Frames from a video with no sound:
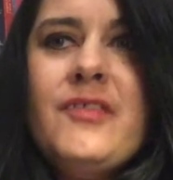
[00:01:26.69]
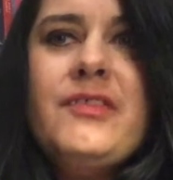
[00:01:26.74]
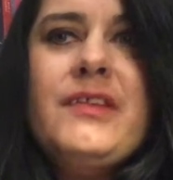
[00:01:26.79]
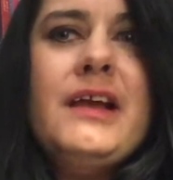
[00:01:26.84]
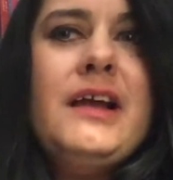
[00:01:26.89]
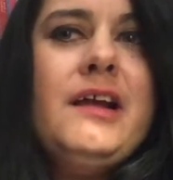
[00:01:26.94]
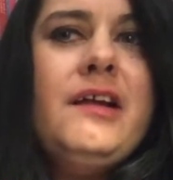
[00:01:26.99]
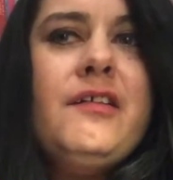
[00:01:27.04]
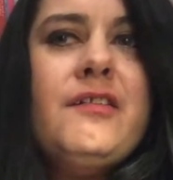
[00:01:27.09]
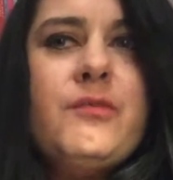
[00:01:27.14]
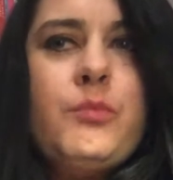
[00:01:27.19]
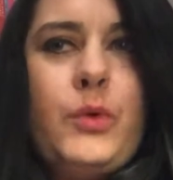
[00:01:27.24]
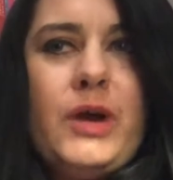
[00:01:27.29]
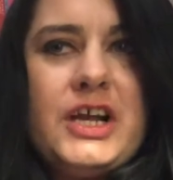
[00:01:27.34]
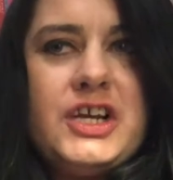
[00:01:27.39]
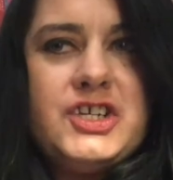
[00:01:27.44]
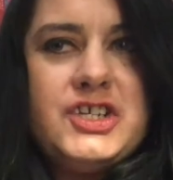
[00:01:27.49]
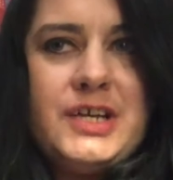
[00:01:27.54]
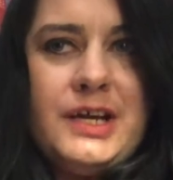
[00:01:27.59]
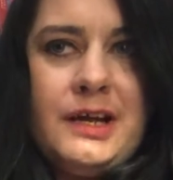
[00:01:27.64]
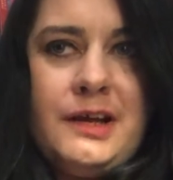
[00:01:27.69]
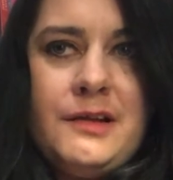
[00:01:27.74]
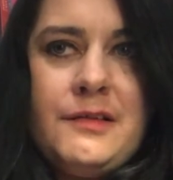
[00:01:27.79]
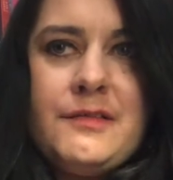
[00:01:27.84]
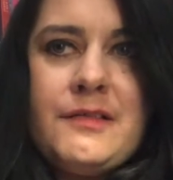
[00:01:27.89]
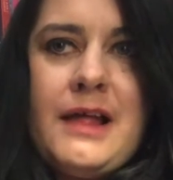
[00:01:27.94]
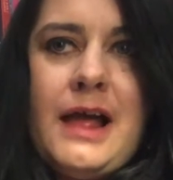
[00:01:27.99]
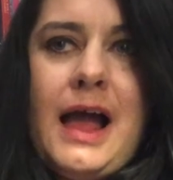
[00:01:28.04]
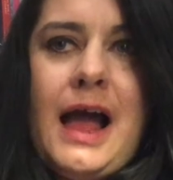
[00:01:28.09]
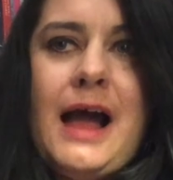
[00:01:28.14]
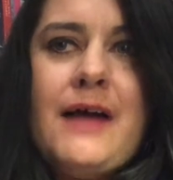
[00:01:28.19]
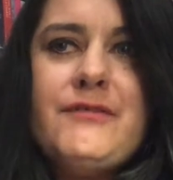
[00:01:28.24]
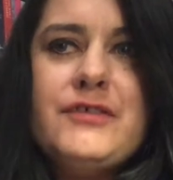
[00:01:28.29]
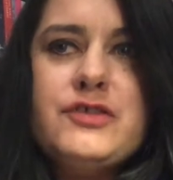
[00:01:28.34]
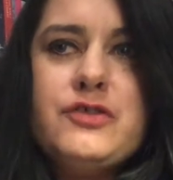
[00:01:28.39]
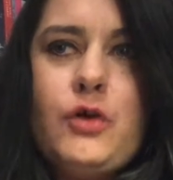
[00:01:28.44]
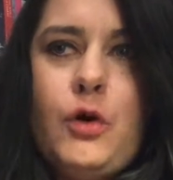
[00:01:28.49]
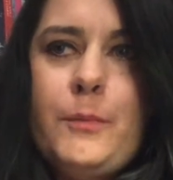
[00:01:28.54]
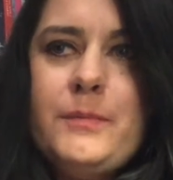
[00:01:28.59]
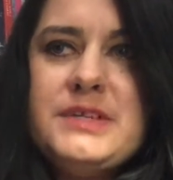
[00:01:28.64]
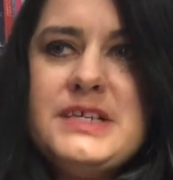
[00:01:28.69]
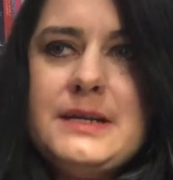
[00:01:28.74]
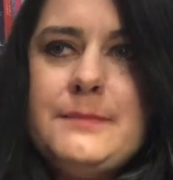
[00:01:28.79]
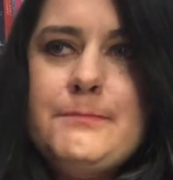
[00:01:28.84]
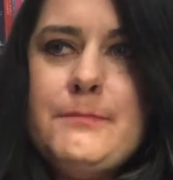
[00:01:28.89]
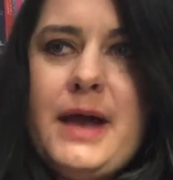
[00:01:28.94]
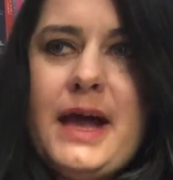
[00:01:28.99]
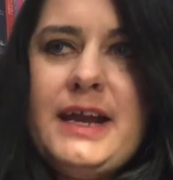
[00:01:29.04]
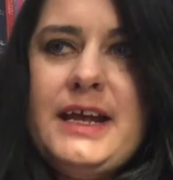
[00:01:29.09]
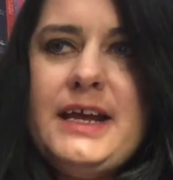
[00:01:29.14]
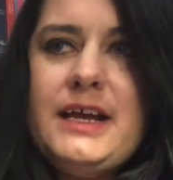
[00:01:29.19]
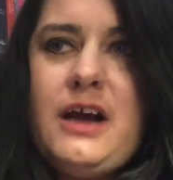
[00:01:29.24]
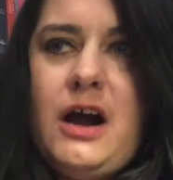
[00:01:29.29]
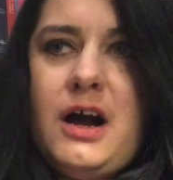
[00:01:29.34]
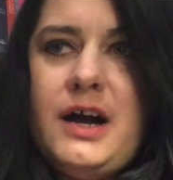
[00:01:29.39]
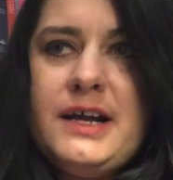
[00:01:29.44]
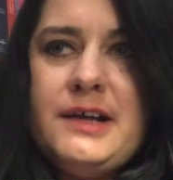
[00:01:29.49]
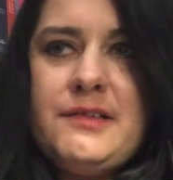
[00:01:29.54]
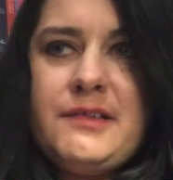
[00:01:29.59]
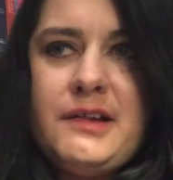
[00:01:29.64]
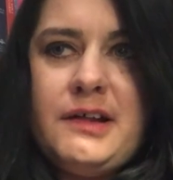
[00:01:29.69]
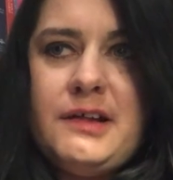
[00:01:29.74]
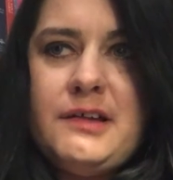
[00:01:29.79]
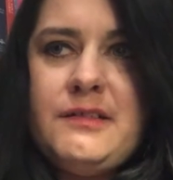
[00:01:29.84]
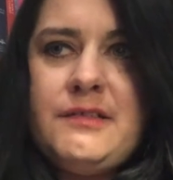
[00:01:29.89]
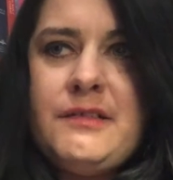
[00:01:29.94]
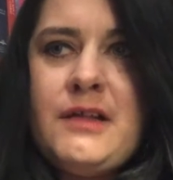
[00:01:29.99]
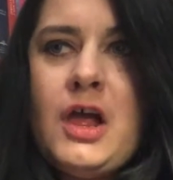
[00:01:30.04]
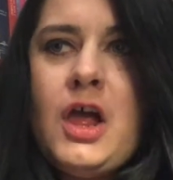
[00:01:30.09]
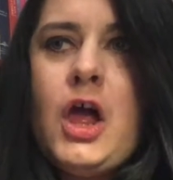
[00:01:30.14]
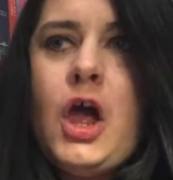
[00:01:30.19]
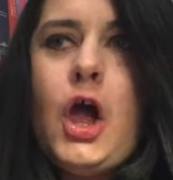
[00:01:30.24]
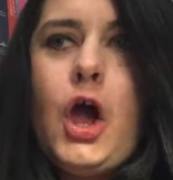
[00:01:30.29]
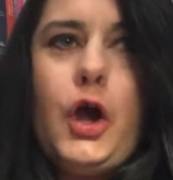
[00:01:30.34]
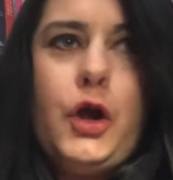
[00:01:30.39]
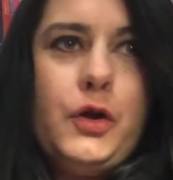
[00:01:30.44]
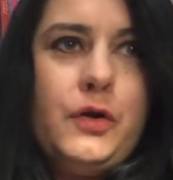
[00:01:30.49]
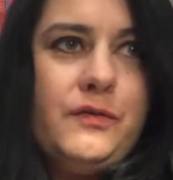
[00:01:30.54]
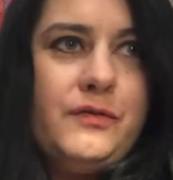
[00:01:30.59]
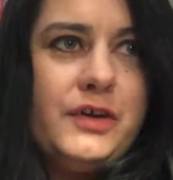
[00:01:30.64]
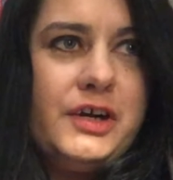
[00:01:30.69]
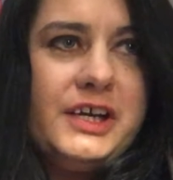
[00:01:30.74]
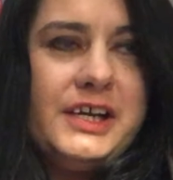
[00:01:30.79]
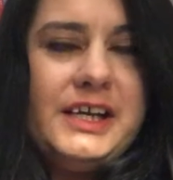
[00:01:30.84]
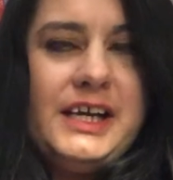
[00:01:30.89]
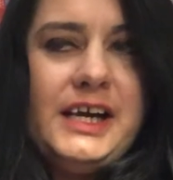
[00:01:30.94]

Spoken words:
These witches have adopted many guises over the